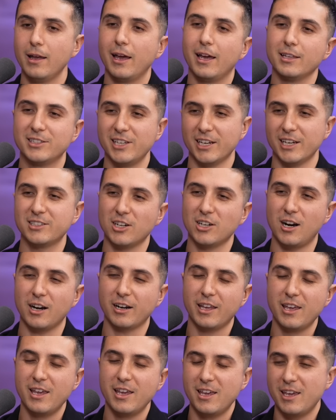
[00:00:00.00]
And
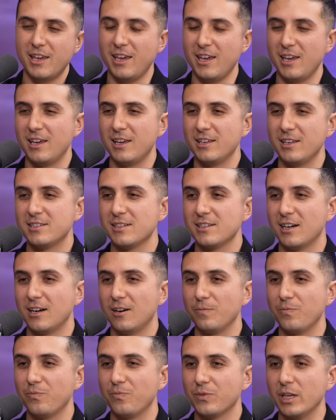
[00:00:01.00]
TikTok is
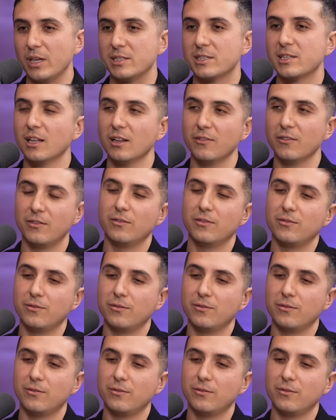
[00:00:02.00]
still